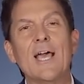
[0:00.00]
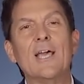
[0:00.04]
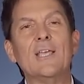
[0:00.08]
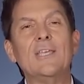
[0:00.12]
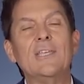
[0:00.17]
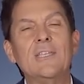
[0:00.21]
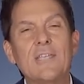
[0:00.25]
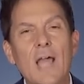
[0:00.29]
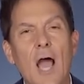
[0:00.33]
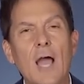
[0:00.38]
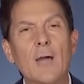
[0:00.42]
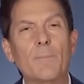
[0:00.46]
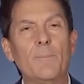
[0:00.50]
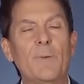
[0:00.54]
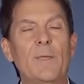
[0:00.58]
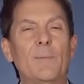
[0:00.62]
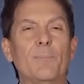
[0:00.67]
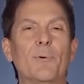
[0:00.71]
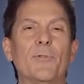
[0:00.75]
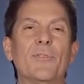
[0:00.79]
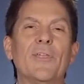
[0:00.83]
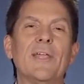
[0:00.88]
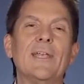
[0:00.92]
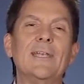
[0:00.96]
young
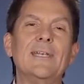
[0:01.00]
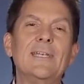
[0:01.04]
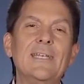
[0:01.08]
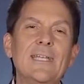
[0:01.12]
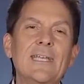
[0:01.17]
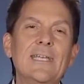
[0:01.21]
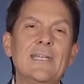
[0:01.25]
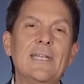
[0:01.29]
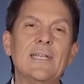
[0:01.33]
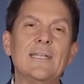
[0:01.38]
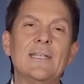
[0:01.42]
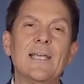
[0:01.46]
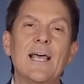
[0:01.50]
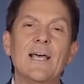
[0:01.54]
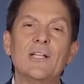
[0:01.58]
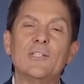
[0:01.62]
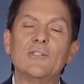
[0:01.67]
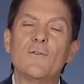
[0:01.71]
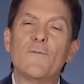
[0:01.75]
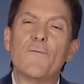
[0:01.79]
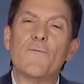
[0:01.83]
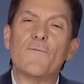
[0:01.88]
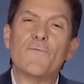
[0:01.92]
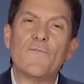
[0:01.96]
people that needed
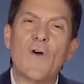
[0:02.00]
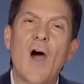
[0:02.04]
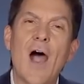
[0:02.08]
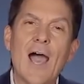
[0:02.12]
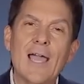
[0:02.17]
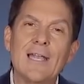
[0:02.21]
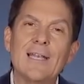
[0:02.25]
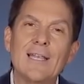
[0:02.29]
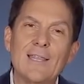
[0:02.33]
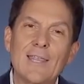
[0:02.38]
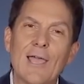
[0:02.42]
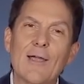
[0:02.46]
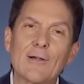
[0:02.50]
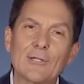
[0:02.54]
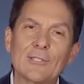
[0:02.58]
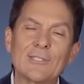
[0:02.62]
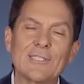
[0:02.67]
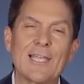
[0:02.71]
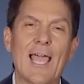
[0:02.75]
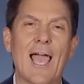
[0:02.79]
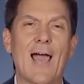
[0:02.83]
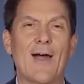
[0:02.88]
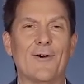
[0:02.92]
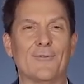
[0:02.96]
to find their
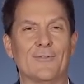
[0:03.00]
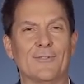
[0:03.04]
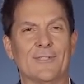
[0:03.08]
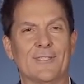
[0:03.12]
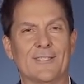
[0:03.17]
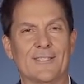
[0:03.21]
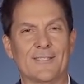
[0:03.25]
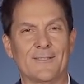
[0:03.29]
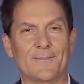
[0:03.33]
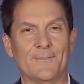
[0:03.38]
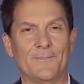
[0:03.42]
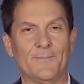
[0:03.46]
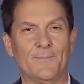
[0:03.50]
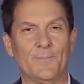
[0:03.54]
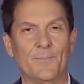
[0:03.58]
sounds.